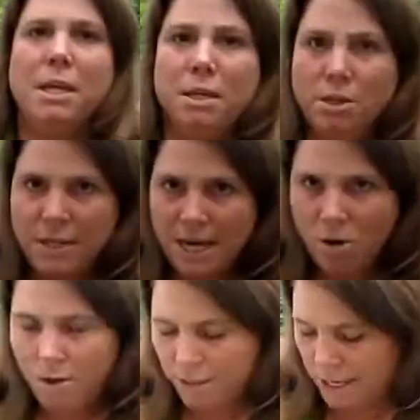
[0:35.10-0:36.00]
you take
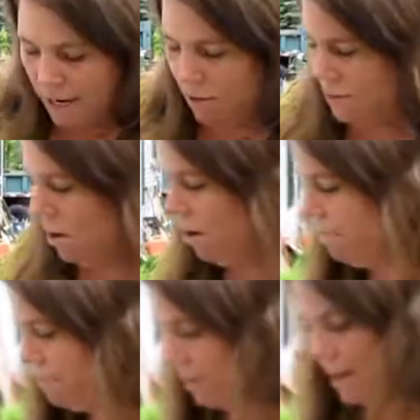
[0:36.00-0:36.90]
all the tails
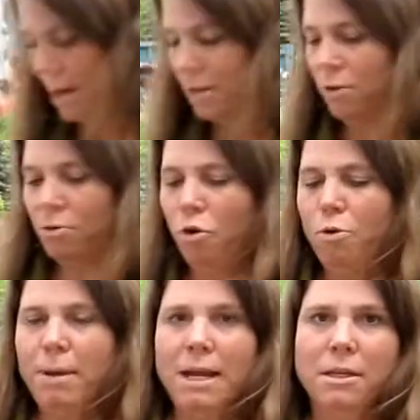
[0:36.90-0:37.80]
off and you throw
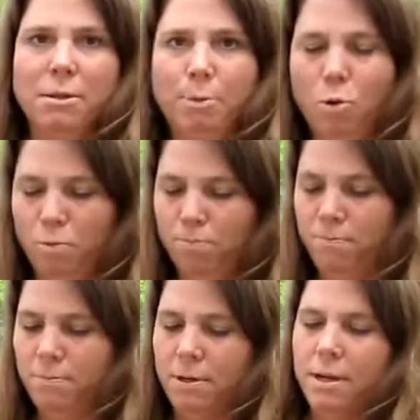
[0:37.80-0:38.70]
them back in the bowl.
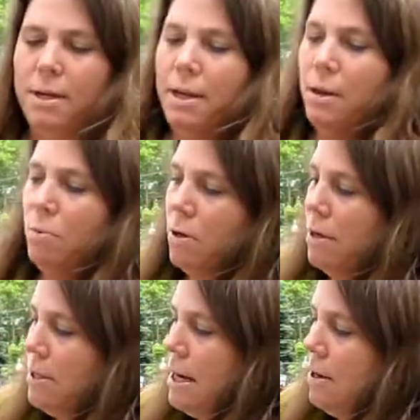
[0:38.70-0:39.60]
And we're
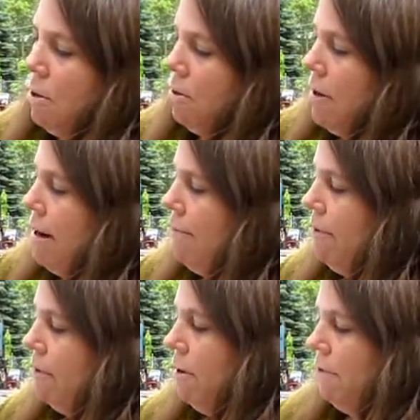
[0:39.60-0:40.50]
going to take our Kraft
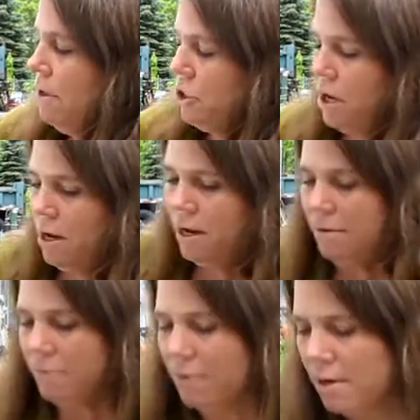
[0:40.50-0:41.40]
Philadelphia chive